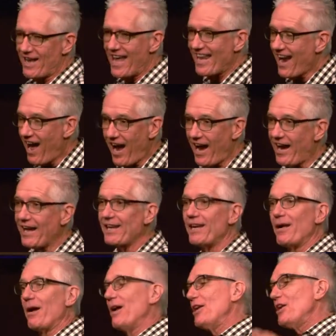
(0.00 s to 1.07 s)
And I
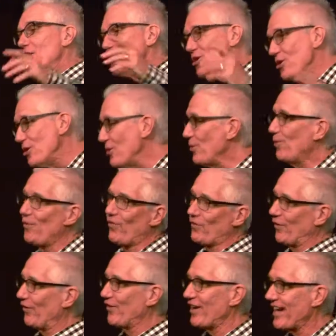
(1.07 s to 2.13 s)
knew
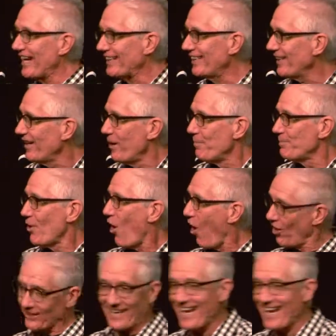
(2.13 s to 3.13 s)
for a fact that all I